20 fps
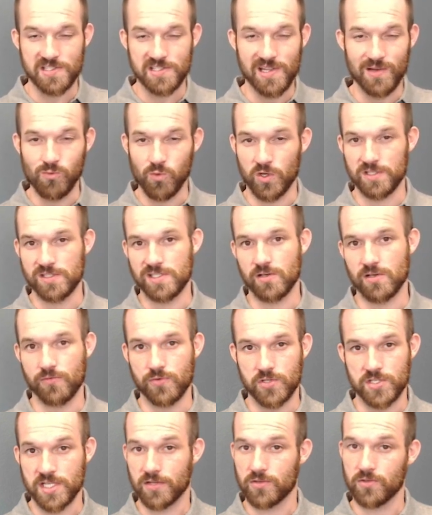then one silver
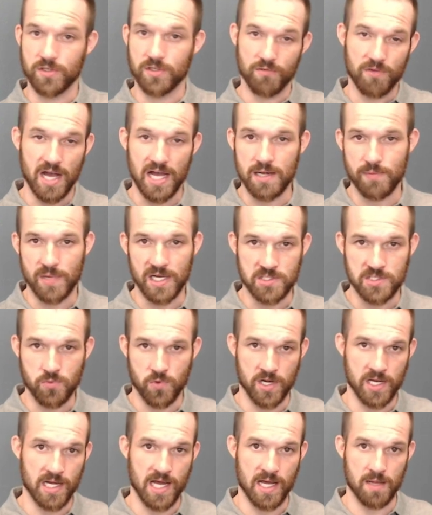sickle divided by
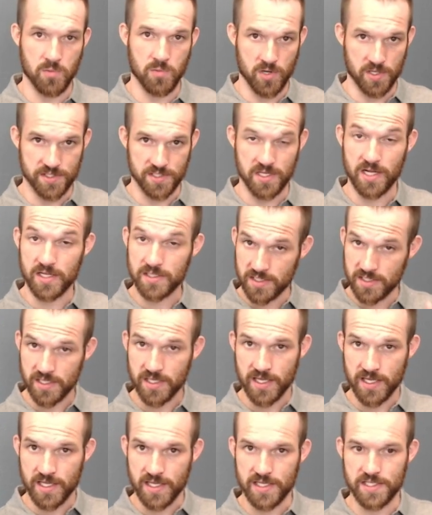29 bronze Knuts
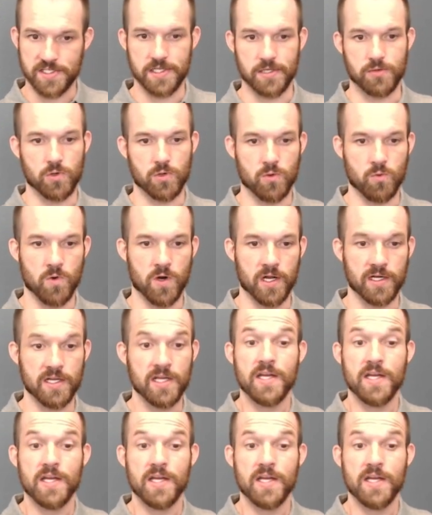is equal to one.